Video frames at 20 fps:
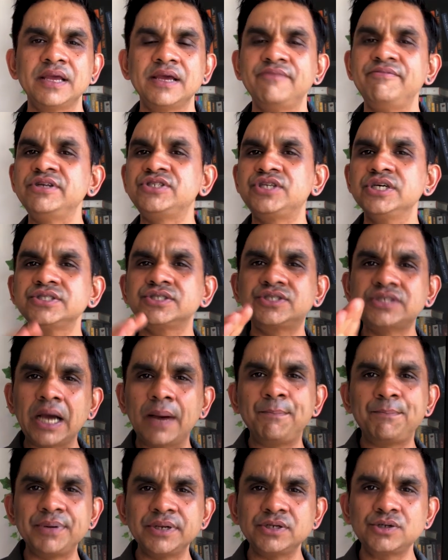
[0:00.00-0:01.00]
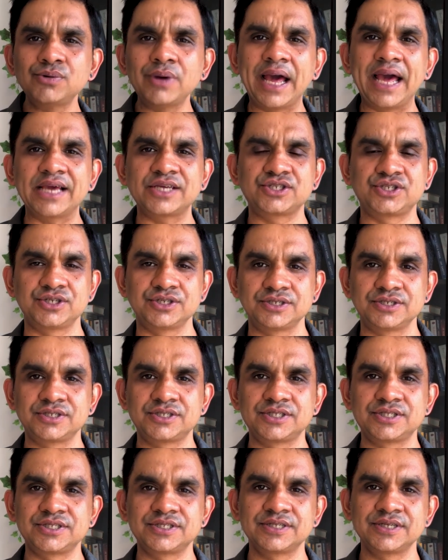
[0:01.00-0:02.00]
we just jump into
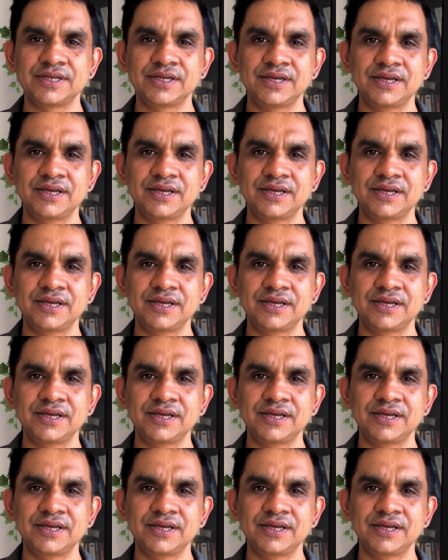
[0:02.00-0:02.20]
actions.